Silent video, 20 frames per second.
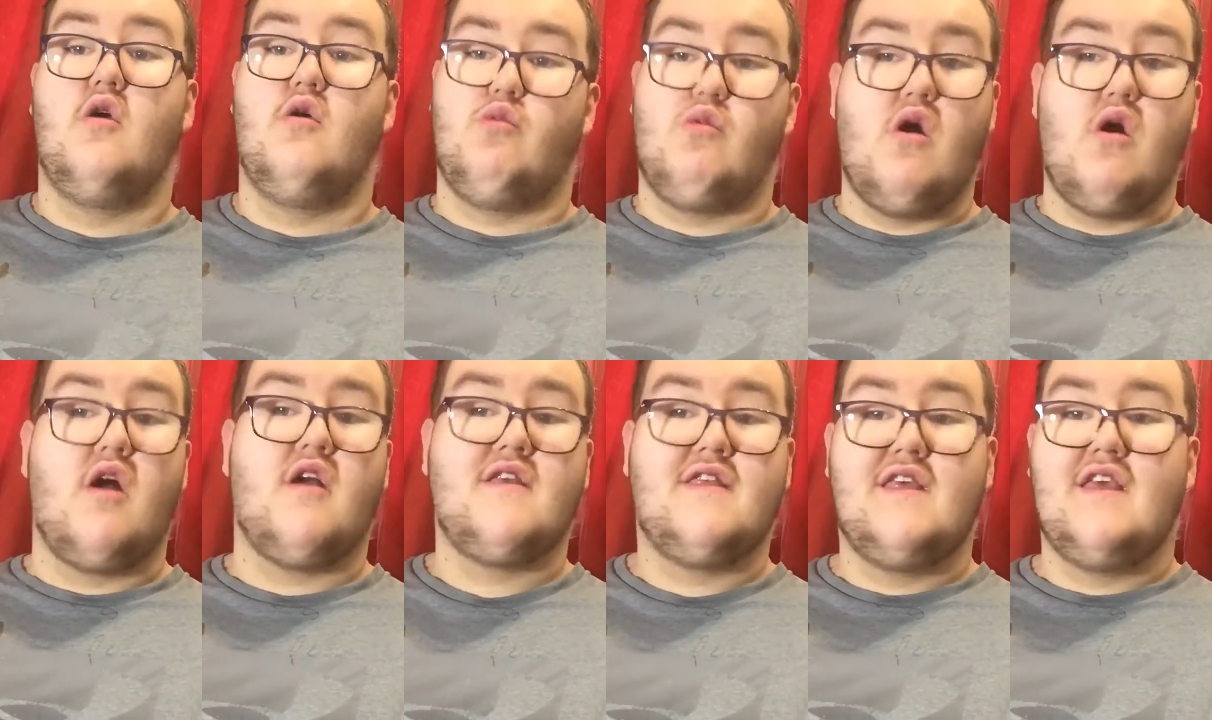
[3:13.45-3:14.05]

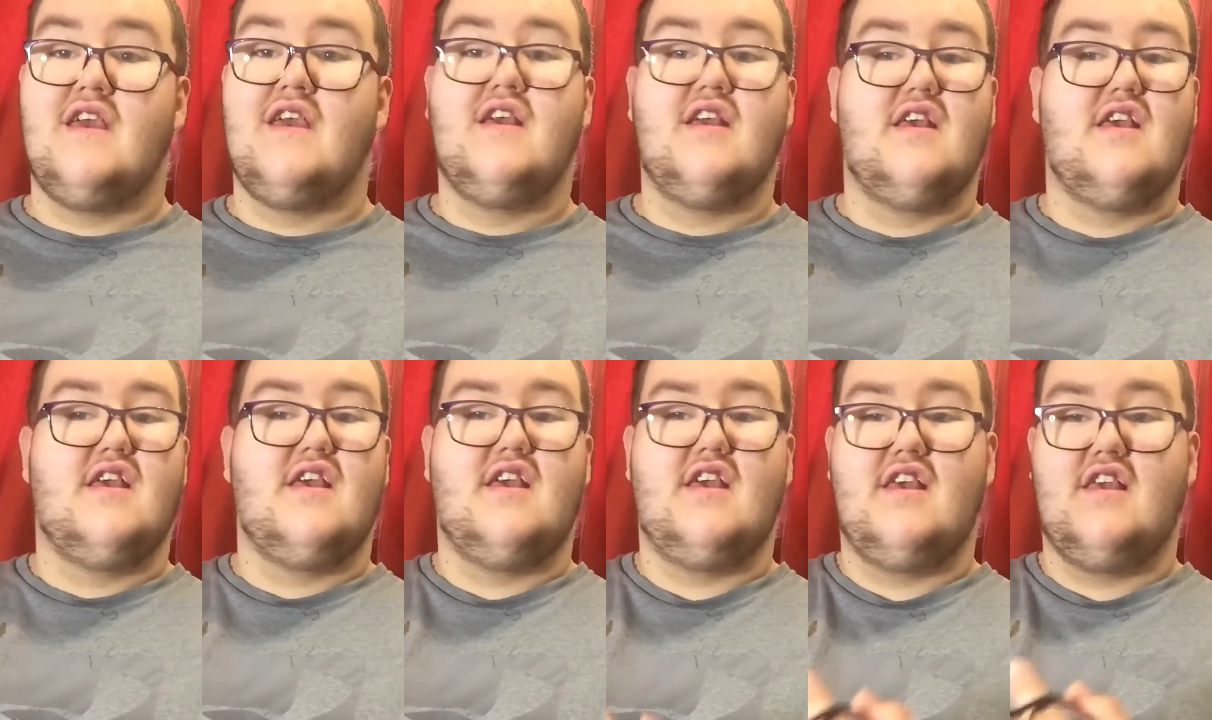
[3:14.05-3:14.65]
Roxy
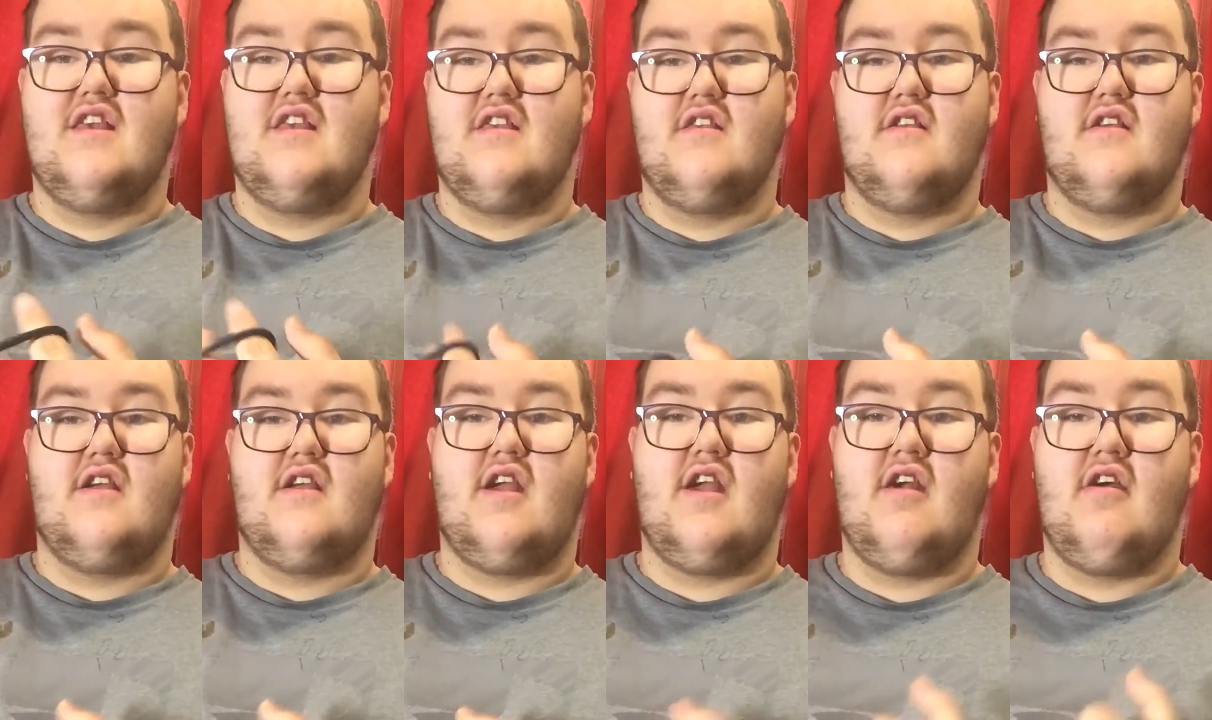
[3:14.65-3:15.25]
is
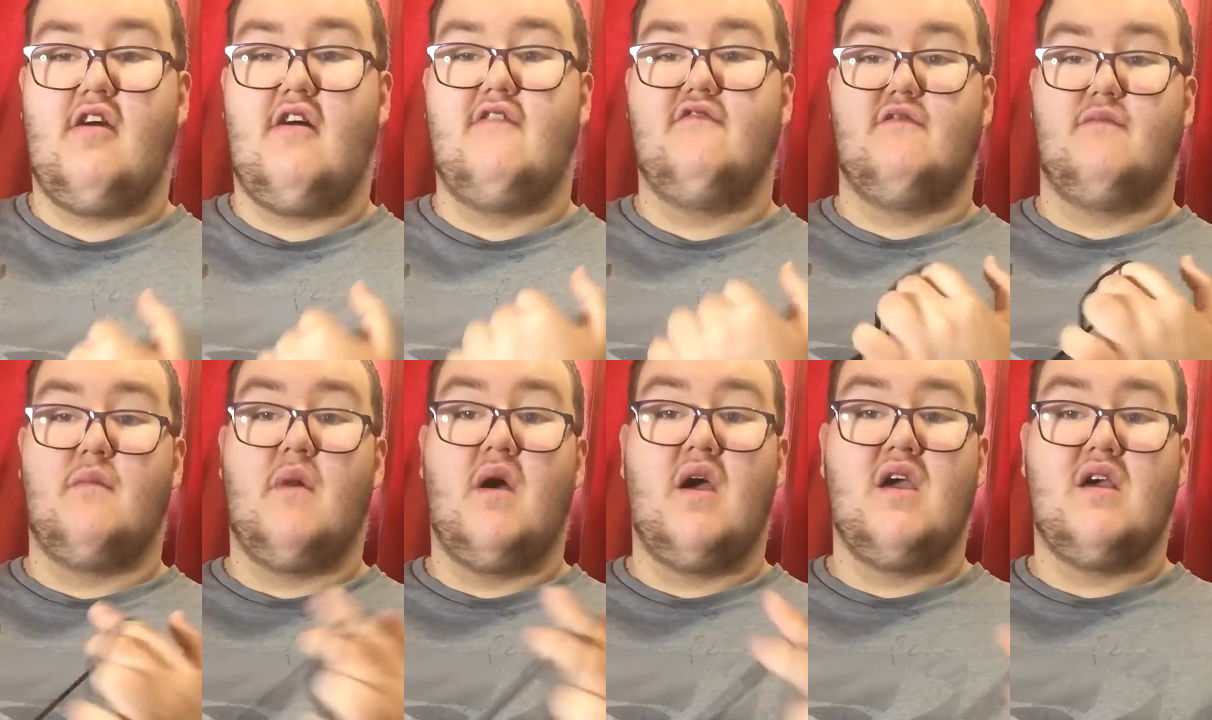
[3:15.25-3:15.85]
in love
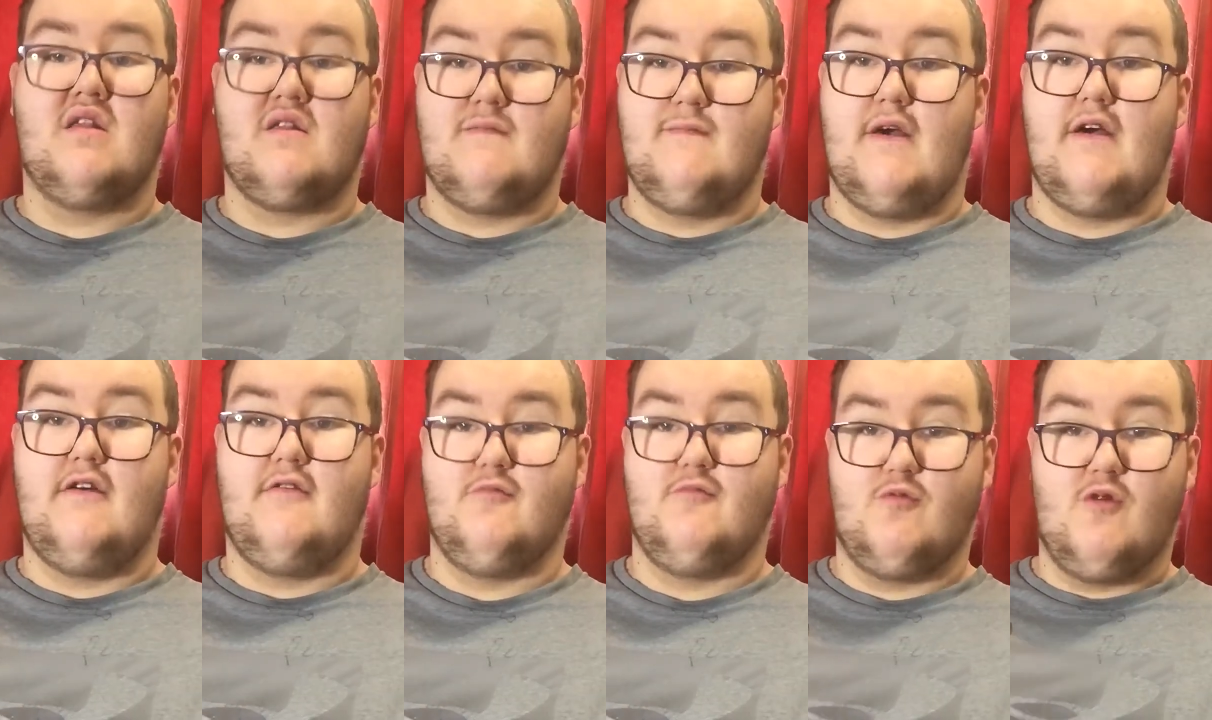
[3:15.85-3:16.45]
with Miles
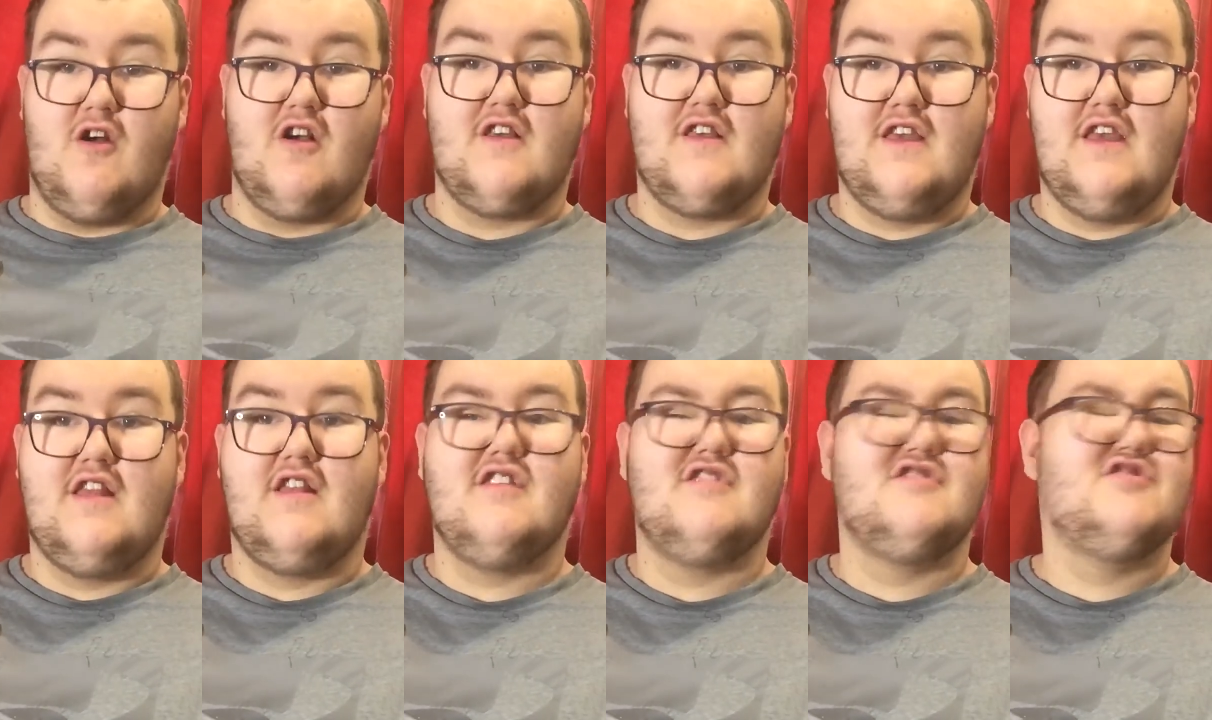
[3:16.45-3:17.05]
spell on
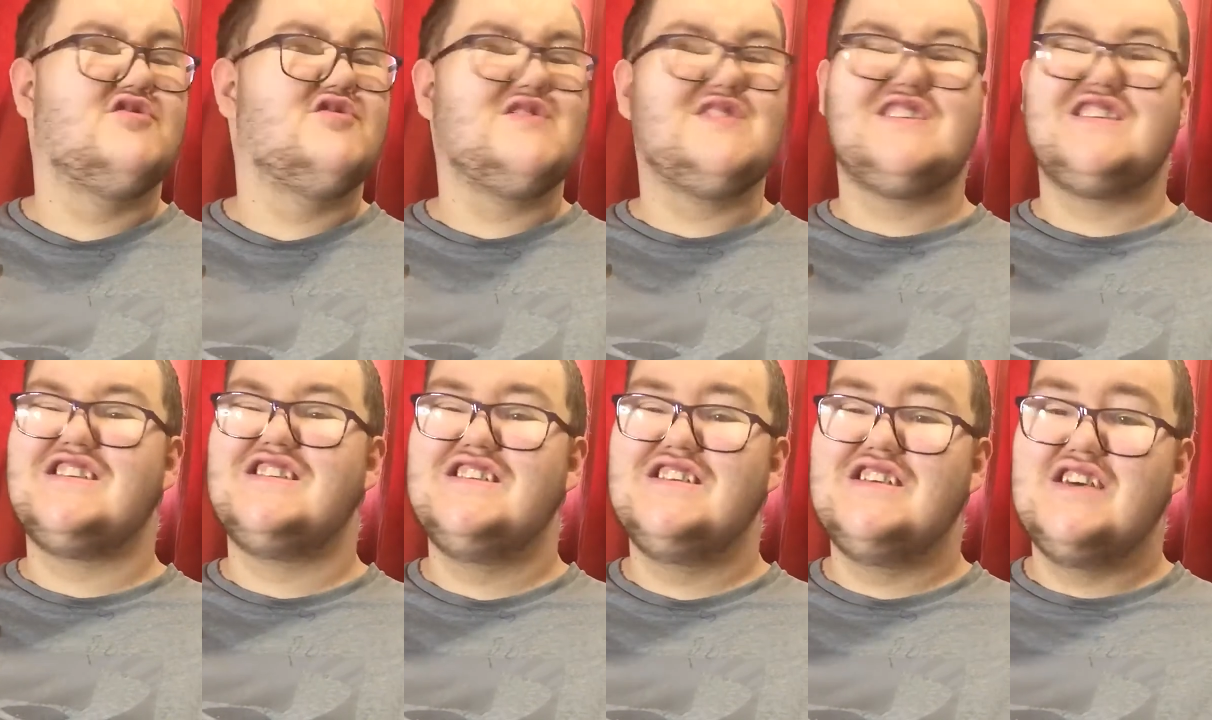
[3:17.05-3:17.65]
Roxy, so she'll want
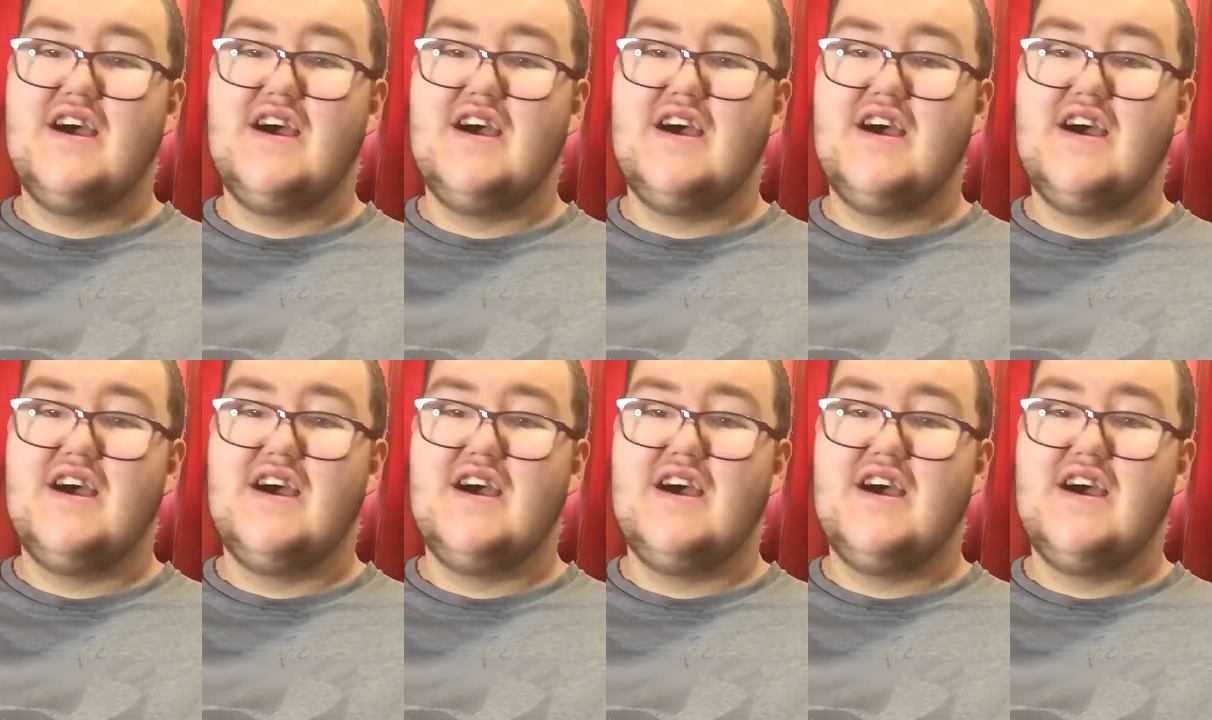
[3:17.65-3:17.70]
to